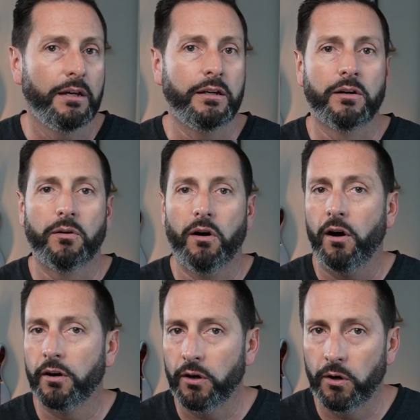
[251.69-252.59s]
you know,
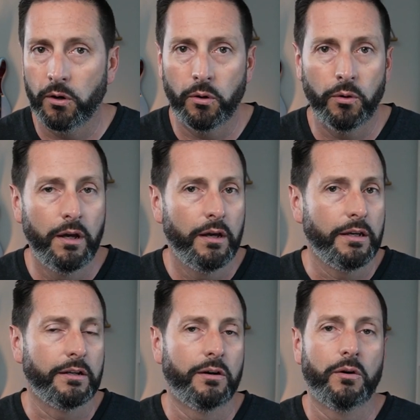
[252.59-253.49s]
auto,
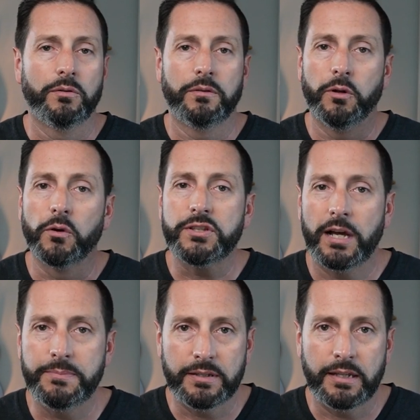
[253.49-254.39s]
you know, those
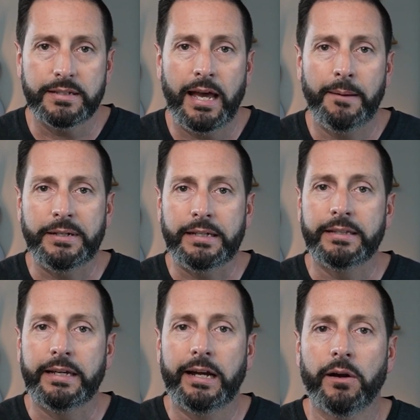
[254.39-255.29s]
types of things happening
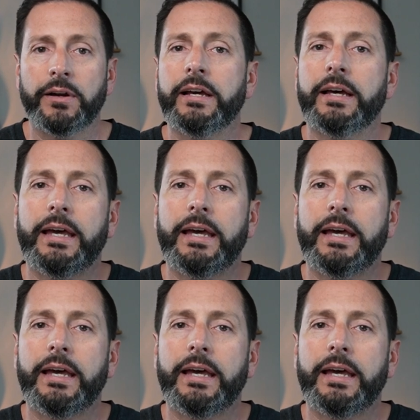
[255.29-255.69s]
in the area.